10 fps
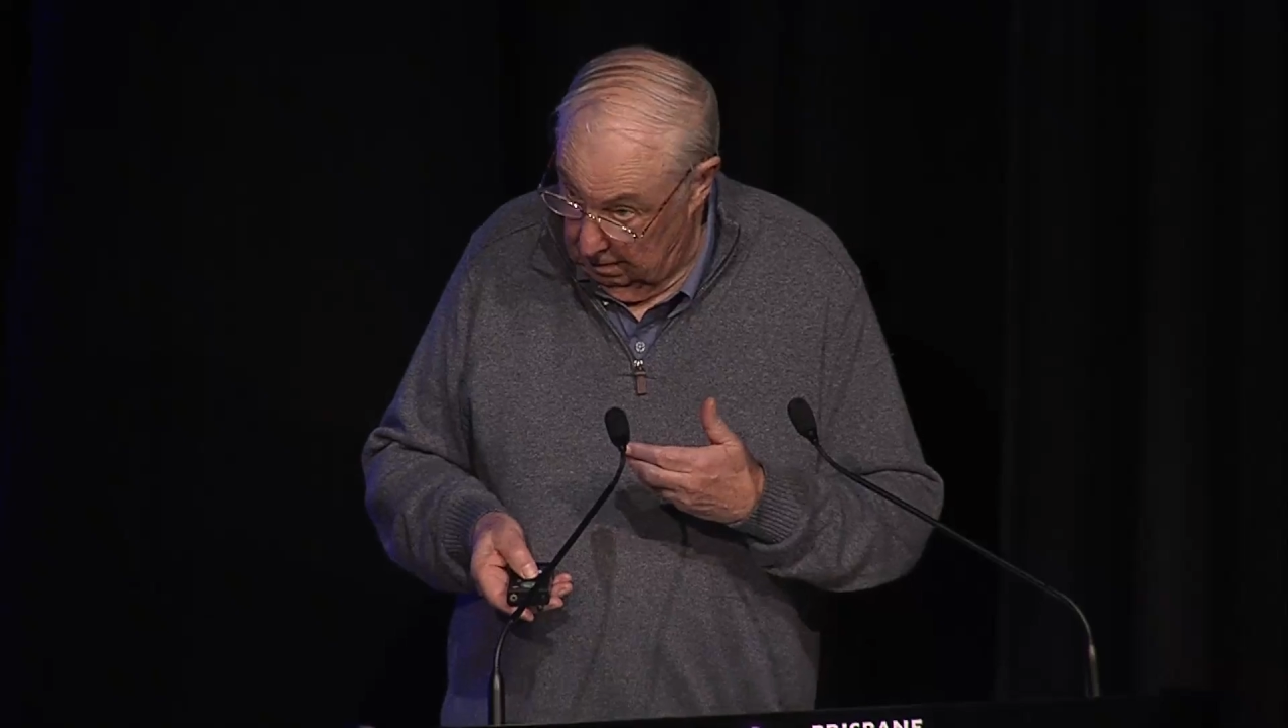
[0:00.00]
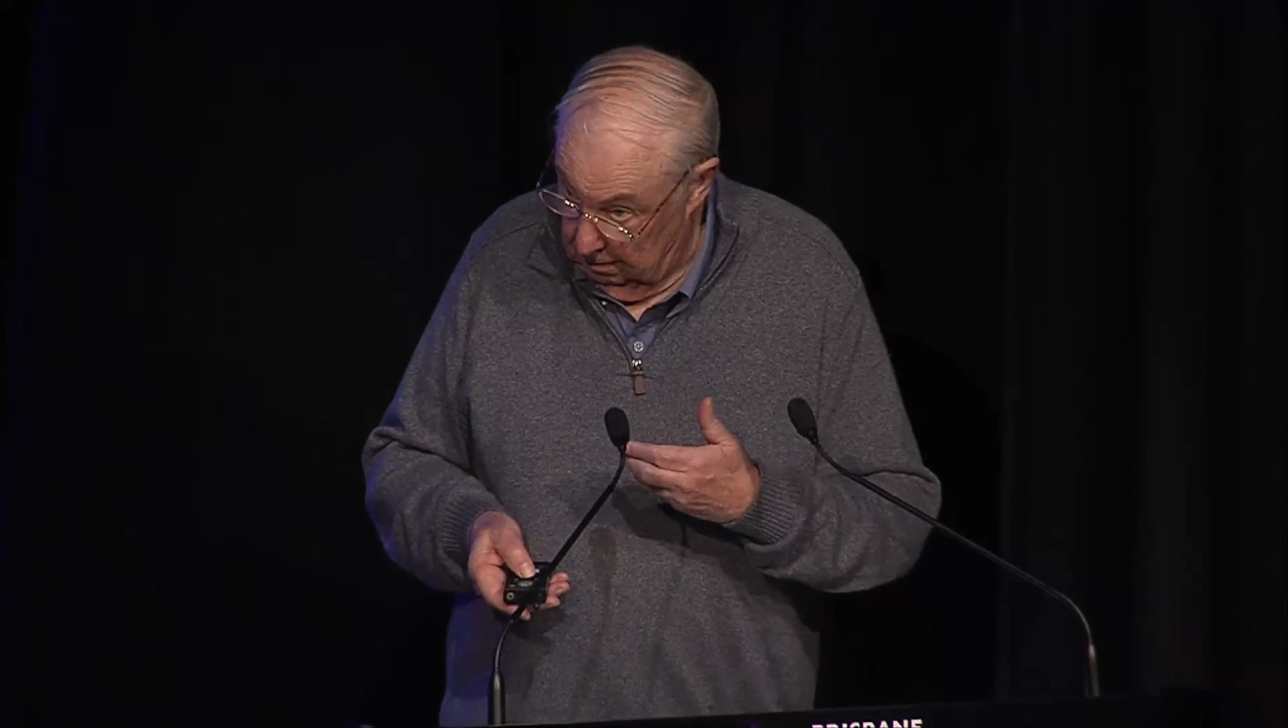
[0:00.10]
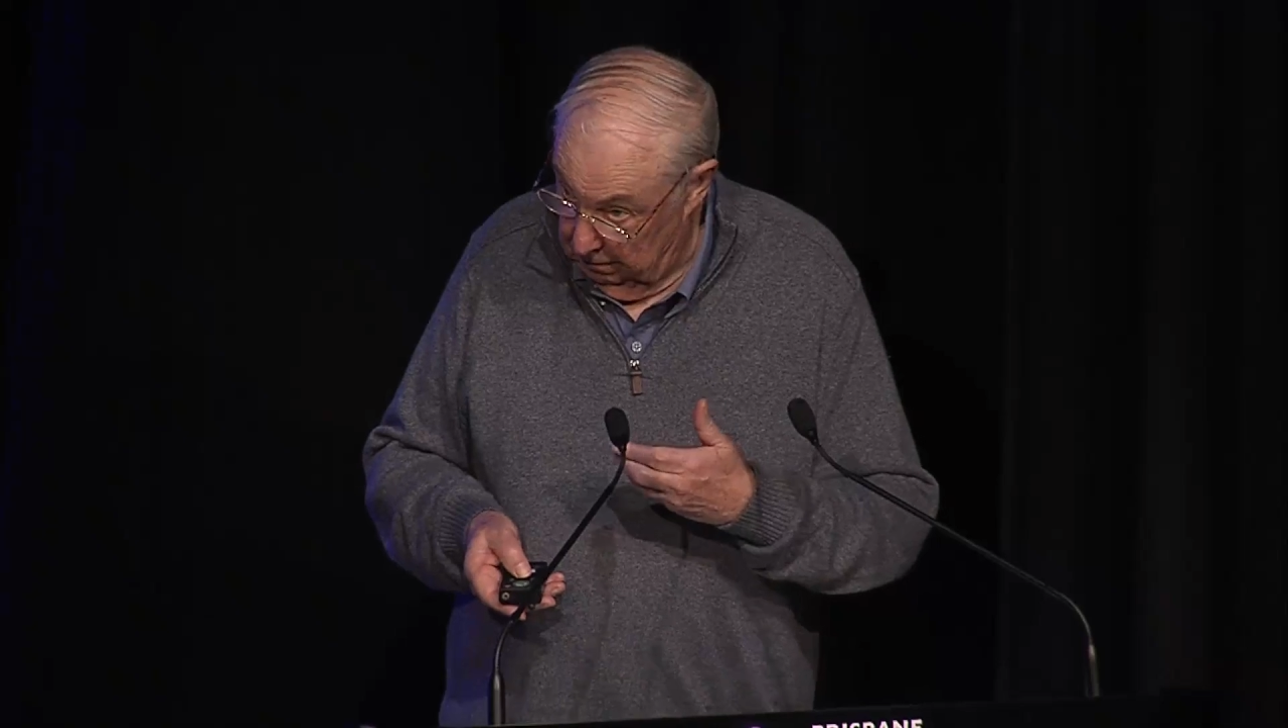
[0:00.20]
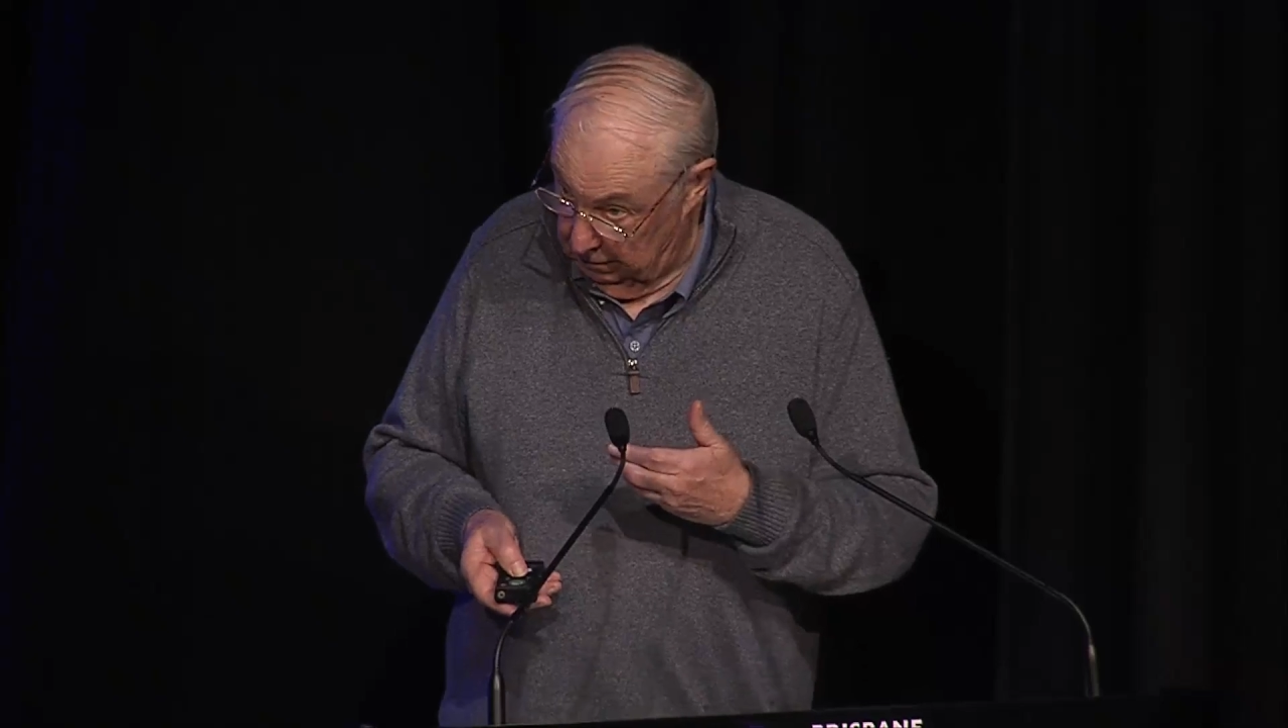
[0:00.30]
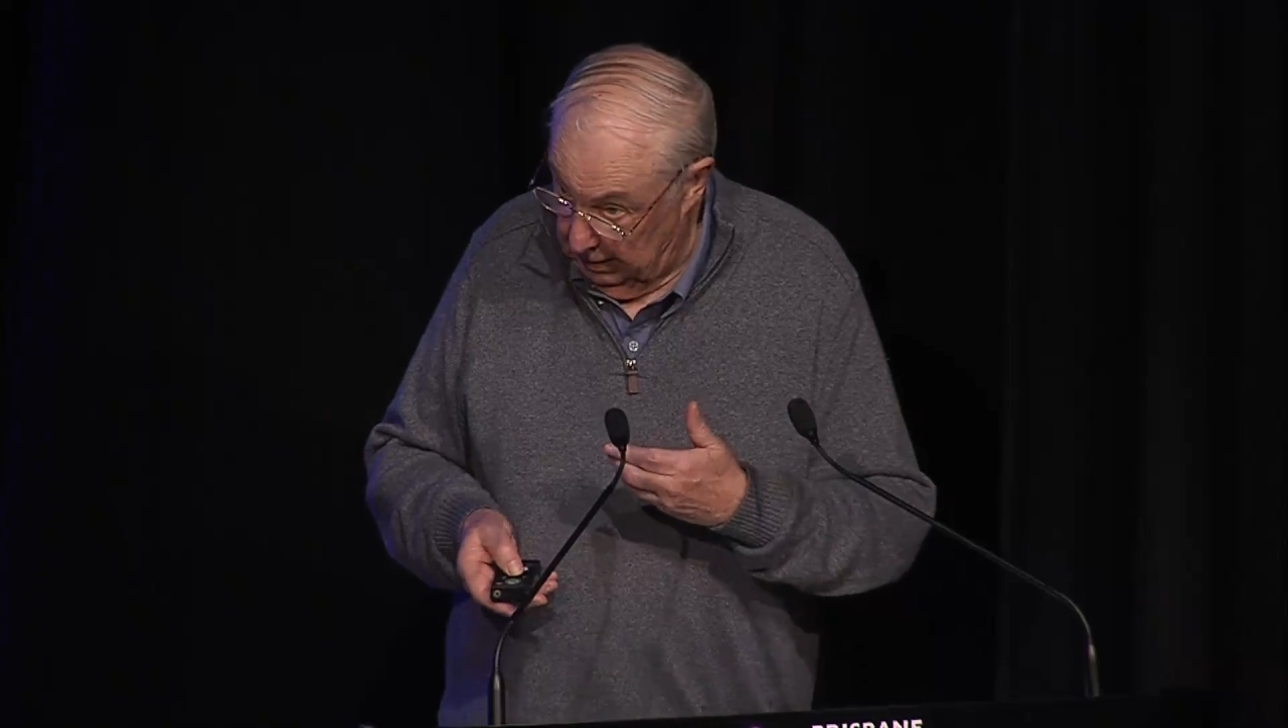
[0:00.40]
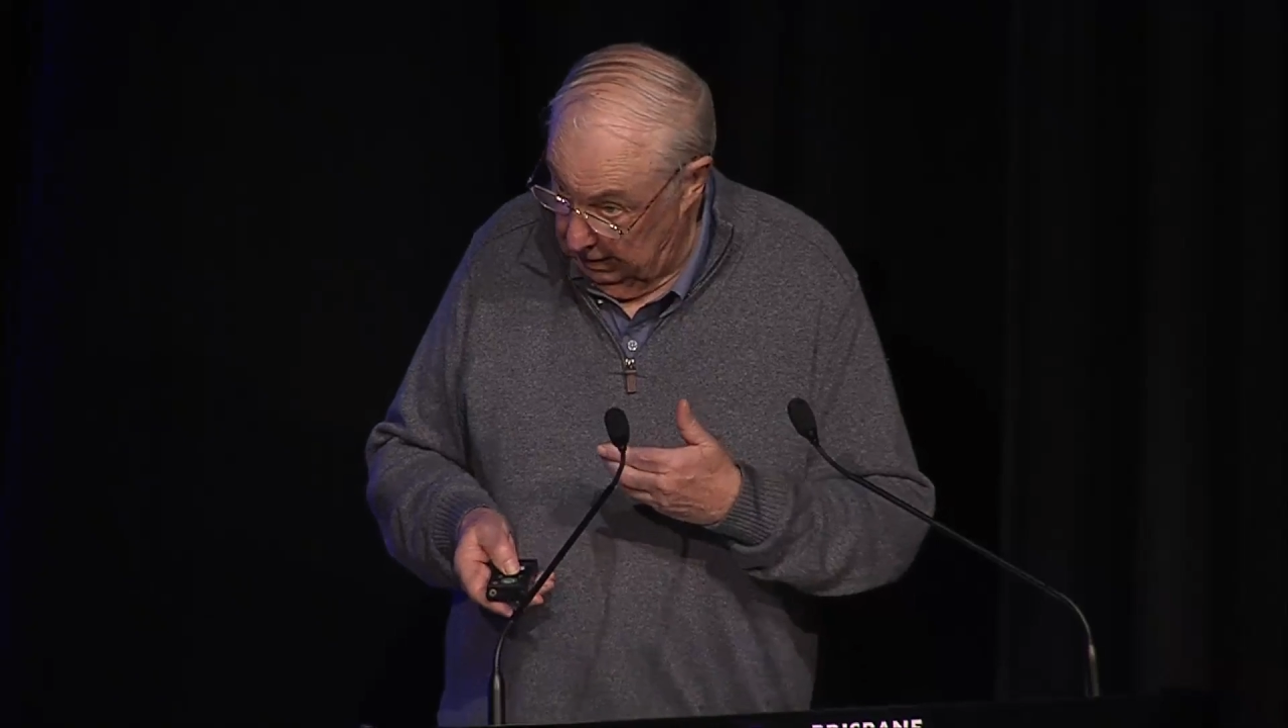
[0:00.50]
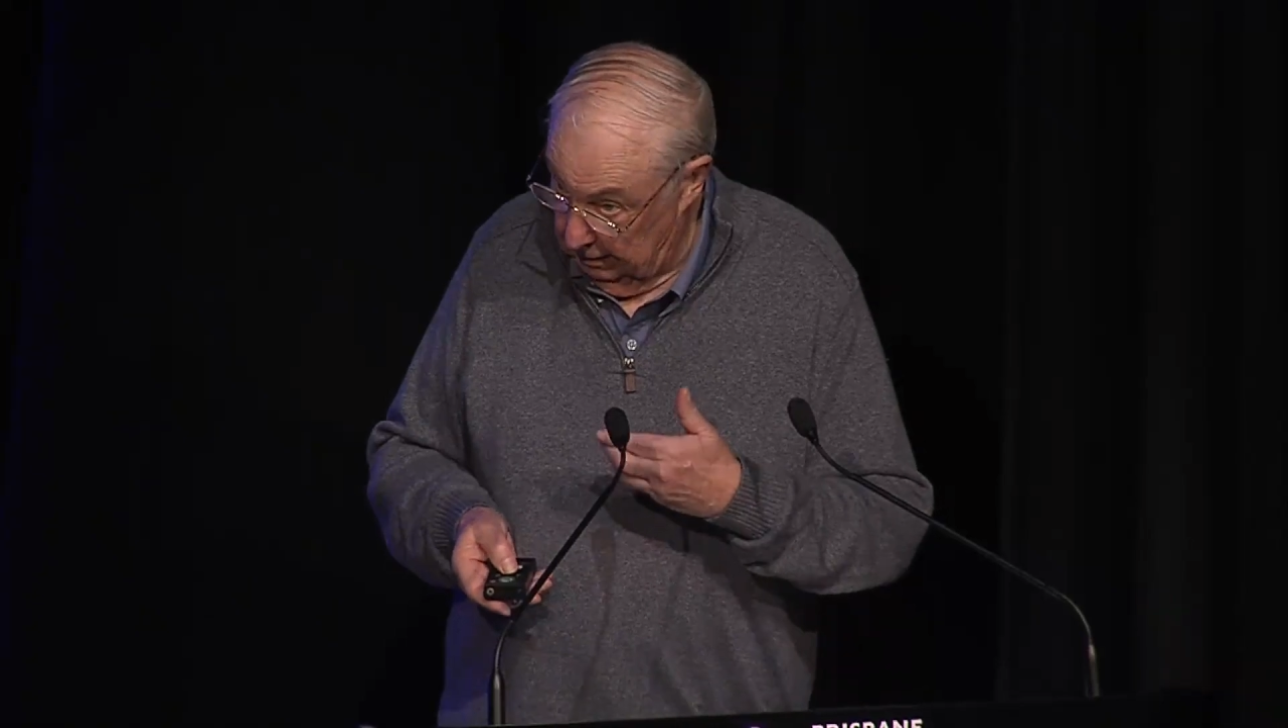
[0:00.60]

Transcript: Australian